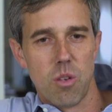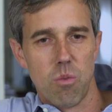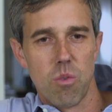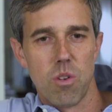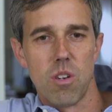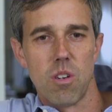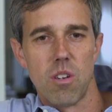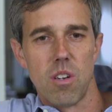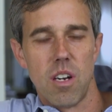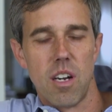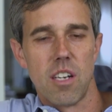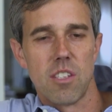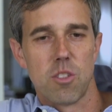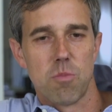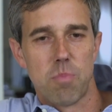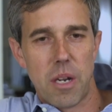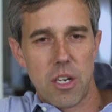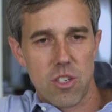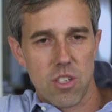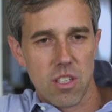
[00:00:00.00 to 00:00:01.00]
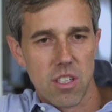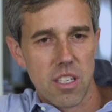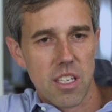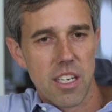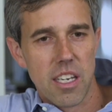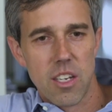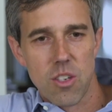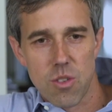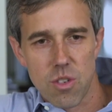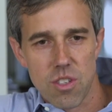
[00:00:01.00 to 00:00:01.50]
that we're
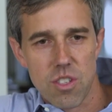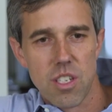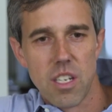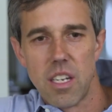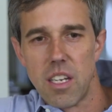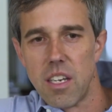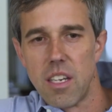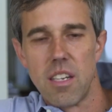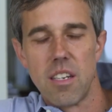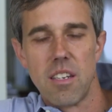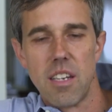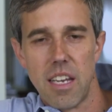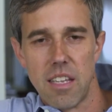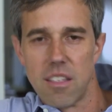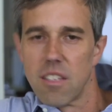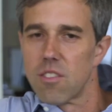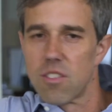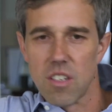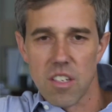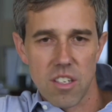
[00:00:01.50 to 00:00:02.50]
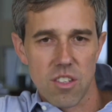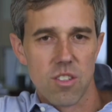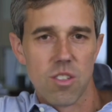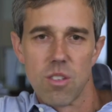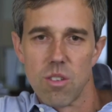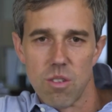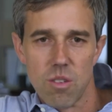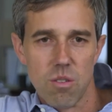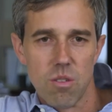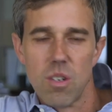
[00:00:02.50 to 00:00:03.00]
especially interested in and listening
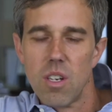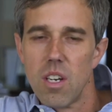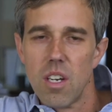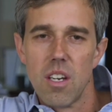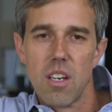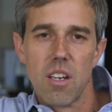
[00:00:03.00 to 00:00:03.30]
to